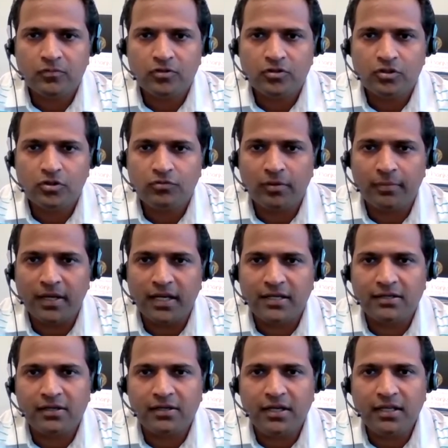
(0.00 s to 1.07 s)
So from a
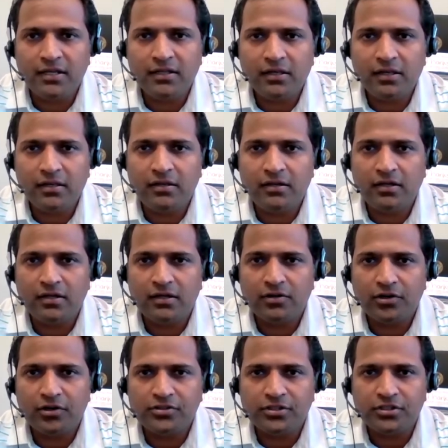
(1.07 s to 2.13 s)
clinical
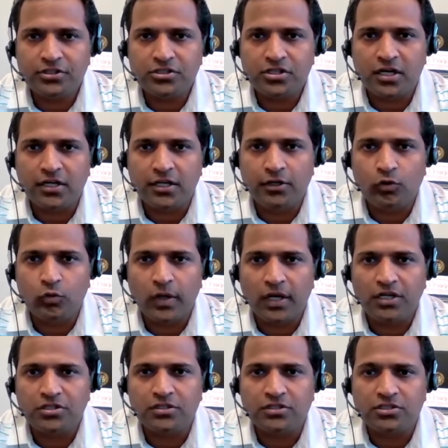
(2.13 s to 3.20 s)
research and
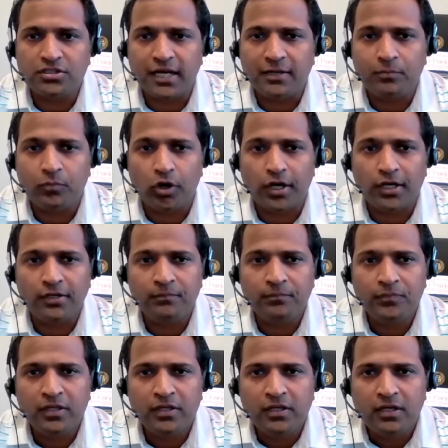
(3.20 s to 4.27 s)
innovation standpoint,
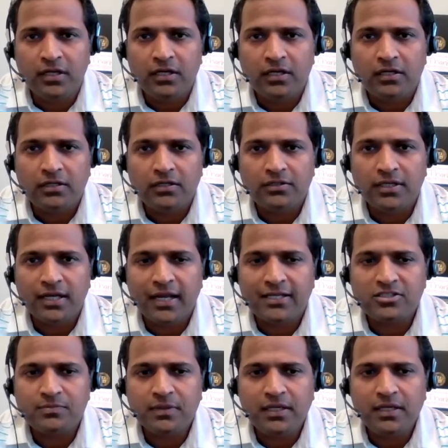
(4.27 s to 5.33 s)
there
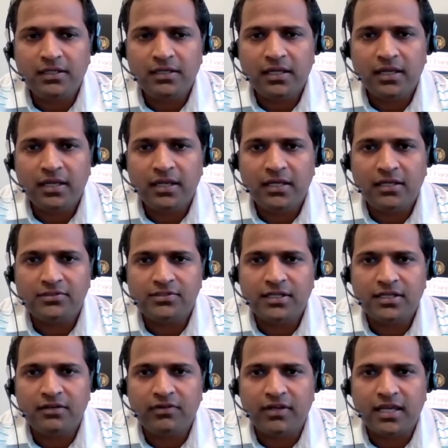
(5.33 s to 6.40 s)
has been a
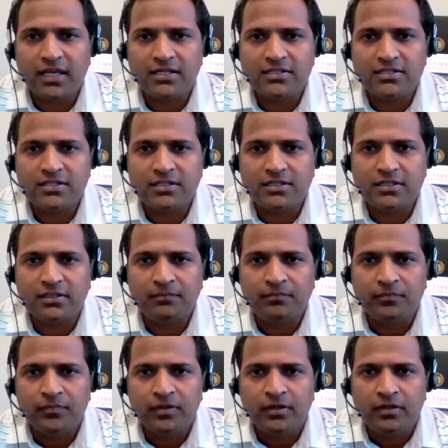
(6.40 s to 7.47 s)
significant
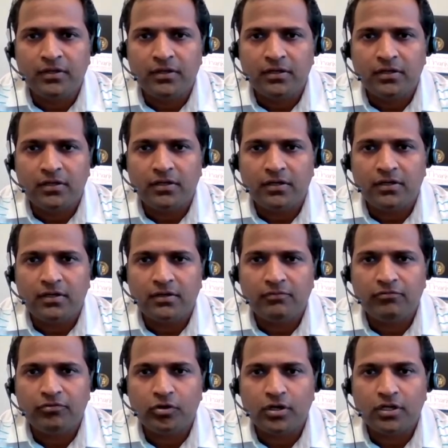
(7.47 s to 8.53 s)

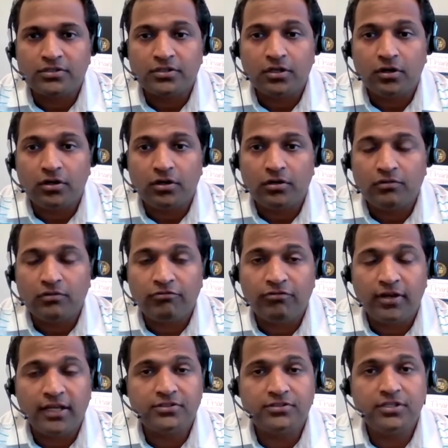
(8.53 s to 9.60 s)
focus on
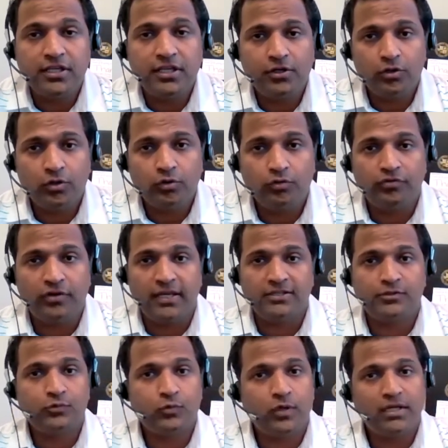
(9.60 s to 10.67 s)
phase 0,
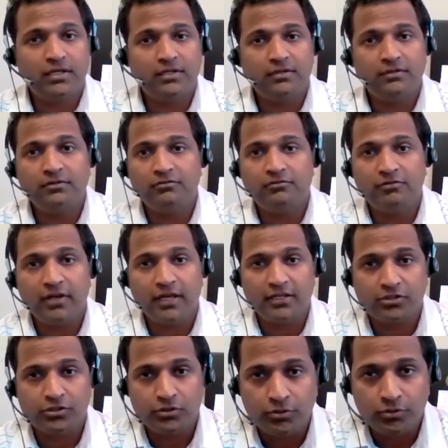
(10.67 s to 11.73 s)
phase 1,
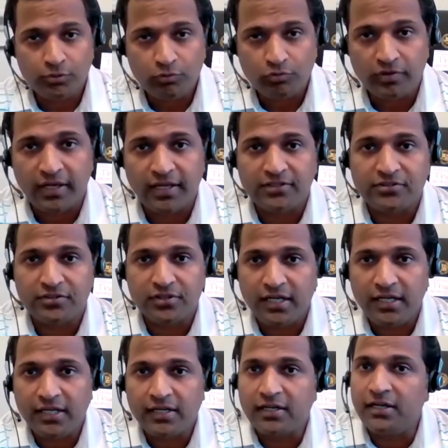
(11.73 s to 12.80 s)
phase 2, phase
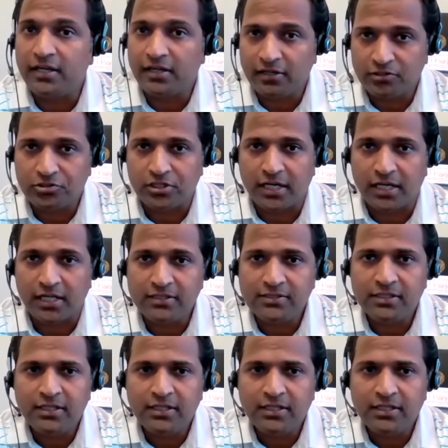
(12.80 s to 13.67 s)
3 clinical trials.